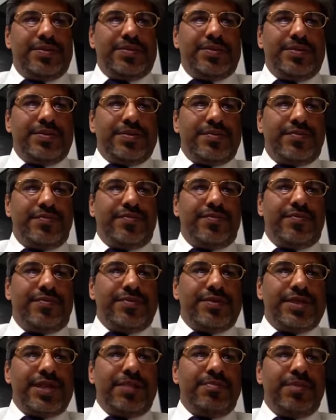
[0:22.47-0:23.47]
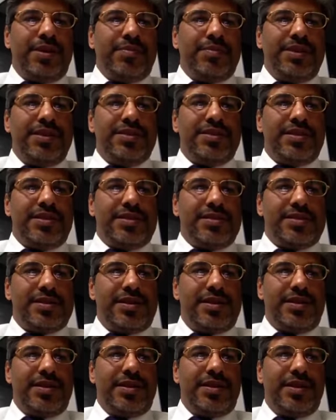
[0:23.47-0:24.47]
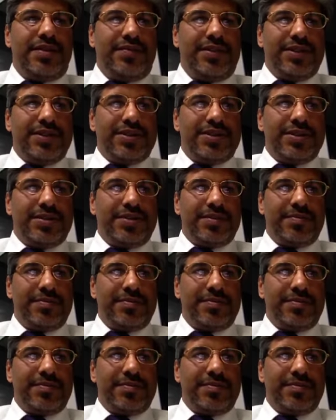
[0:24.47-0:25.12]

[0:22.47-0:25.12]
So, sigma means standard deviation.